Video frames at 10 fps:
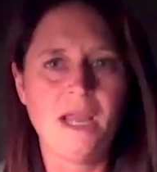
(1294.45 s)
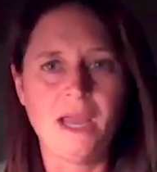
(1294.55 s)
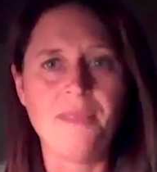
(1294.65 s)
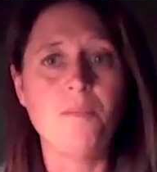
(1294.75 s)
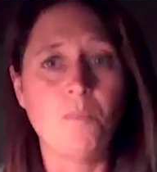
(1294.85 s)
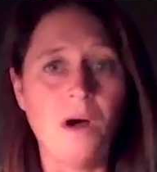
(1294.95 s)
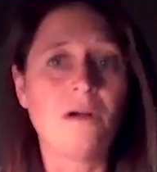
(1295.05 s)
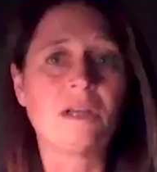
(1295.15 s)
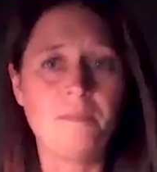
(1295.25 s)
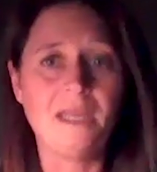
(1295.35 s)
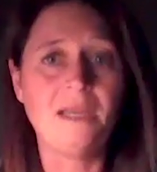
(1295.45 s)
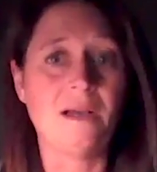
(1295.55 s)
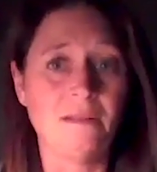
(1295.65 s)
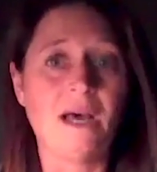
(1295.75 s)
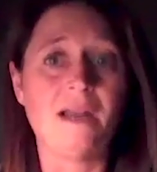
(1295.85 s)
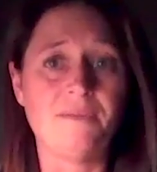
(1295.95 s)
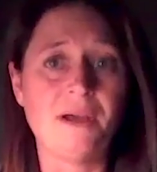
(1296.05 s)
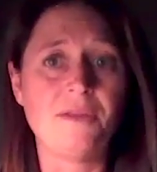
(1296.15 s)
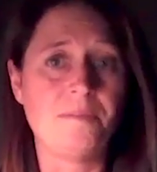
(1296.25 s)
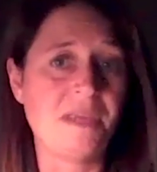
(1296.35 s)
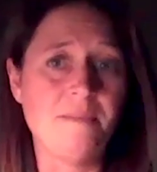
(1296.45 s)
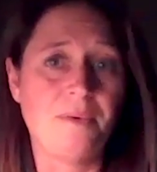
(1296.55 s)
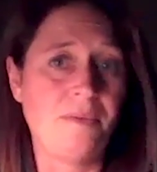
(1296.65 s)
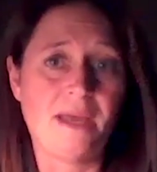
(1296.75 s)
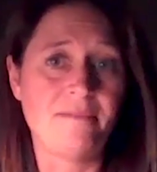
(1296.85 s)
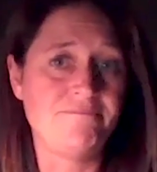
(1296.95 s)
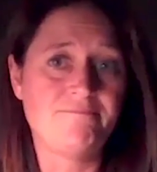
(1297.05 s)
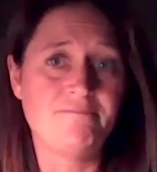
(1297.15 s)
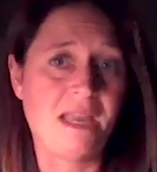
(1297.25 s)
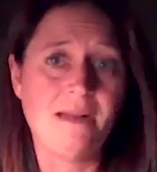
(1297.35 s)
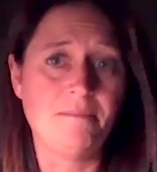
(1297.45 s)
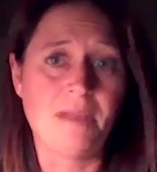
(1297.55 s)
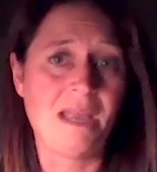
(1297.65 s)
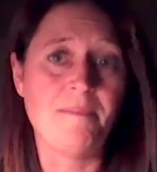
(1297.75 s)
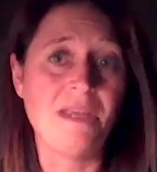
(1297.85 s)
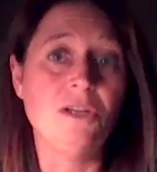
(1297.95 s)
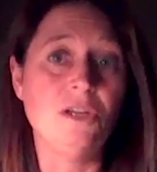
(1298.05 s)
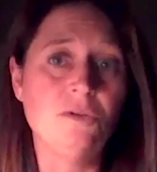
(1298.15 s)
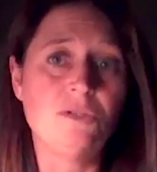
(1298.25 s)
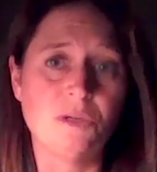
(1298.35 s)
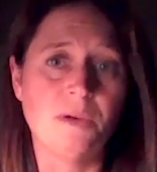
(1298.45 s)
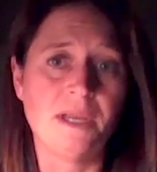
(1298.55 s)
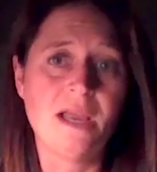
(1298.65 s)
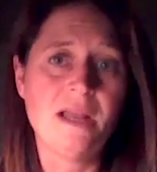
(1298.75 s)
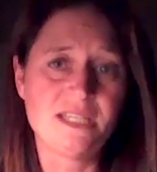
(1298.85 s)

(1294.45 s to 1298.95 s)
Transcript: and then welcoming a lot of other people that may be new to it,